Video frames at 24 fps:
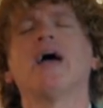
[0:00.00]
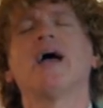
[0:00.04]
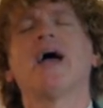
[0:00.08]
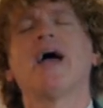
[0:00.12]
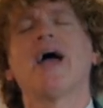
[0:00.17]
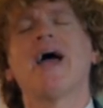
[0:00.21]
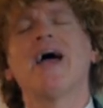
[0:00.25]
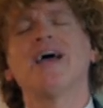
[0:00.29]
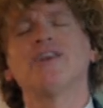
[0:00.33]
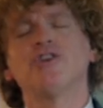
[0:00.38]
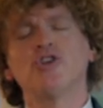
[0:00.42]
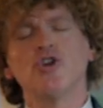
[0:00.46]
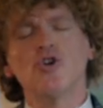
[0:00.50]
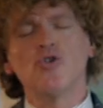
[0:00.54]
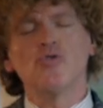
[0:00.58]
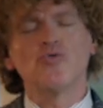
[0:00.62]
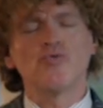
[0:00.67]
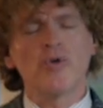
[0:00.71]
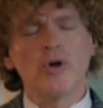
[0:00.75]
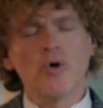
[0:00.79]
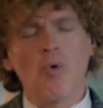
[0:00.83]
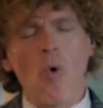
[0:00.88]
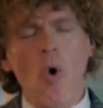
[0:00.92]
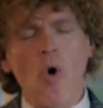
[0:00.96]
and you
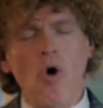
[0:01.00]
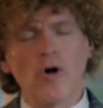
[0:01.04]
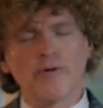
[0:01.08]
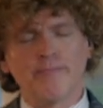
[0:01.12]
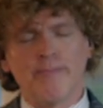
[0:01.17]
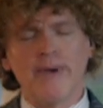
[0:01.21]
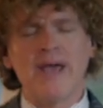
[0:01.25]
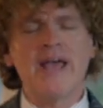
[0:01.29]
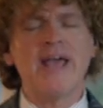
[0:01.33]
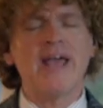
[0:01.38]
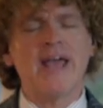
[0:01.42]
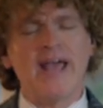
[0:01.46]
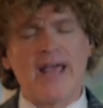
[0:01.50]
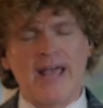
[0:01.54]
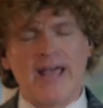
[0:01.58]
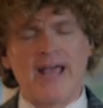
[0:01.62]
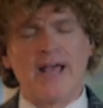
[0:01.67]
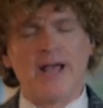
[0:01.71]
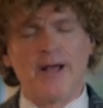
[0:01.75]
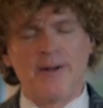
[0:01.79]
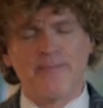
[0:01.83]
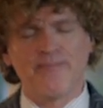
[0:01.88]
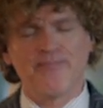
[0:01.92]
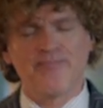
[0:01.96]
reward
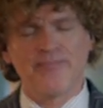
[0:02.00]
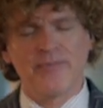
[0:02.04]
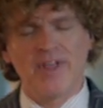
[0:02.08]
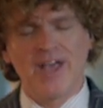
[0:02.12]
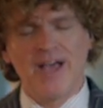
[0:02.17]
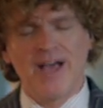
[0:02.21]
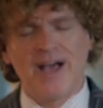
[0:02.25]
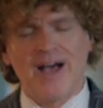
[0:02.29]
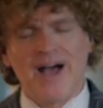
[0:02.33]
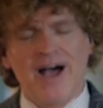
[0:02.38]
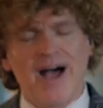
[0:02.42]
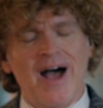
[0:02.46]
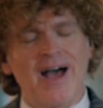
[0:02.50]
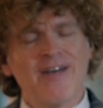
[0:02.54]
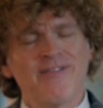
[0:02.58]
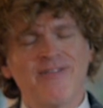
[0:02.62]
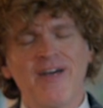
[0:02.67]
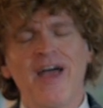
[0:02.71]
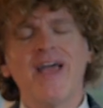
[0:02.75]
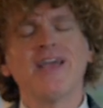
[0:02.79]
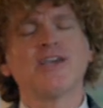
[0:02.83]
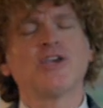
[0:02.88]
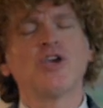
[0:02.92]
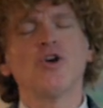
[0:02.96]
me I
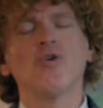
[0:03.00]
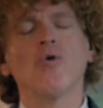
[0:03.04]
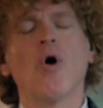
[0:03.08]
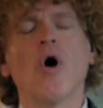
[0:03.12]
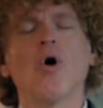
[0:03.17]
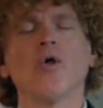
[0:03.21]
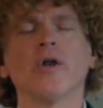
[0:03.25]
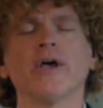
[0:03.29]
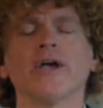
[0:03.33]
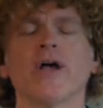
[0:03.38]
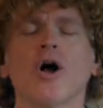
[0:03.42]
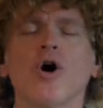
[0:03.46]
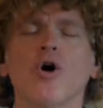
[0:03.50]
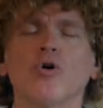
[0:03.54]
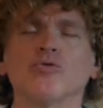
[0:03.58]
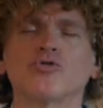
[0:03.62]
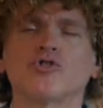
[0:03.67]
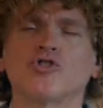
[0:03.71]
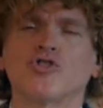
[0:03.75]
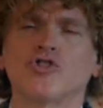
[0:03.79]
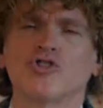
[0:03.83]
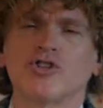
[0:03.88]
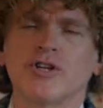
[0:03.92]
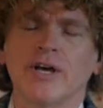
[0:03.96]
thank you Holy
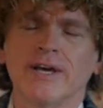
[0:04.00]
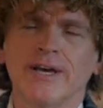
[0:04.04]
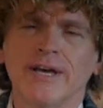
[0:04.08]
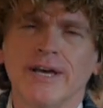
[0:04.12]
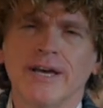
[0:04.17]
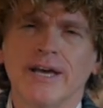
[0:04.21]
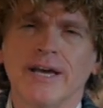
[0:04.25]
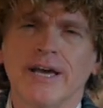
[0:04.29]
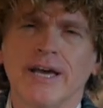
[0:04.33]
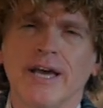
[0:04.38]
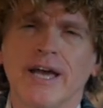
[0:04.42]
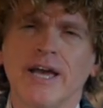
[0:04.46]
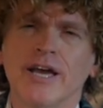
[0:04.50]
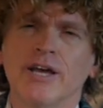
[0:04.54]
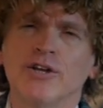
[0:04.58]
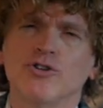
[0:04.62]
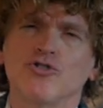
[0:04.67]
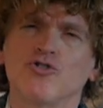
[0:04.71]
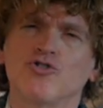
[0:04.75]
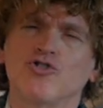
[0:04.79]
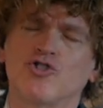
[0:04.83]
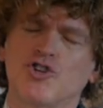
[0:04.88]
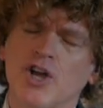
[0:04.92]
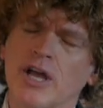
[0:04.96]
Ghost
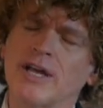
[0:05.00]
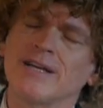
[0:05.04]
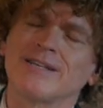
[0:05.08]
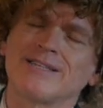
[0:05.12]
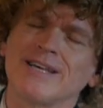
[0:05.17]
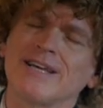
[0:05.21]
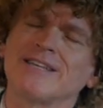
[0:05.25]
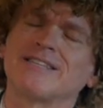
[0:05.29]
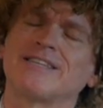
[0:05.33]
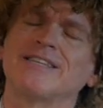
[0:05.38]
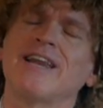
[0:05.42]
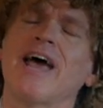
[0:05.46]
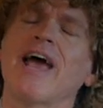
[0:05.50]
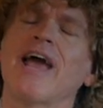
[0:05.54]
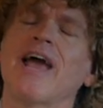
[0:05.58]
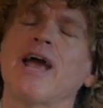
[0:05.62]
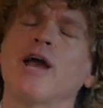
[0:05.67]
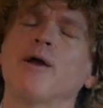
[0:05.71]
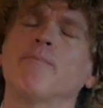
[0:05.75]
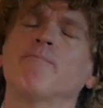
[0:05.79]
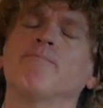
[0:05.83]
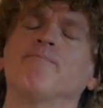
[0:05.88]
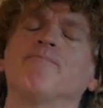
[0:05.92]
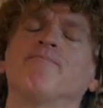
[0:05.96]
in Jesus
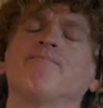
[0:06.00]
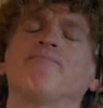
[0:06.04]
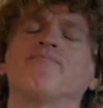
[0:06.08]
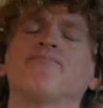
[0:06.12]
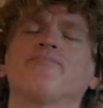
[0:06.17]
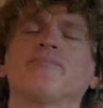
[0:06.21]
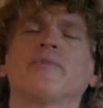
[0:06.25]
name